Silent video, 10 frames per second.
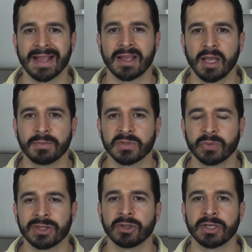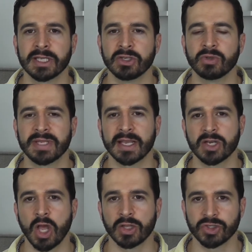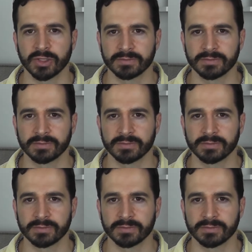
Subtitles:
that comes with learning a new technology.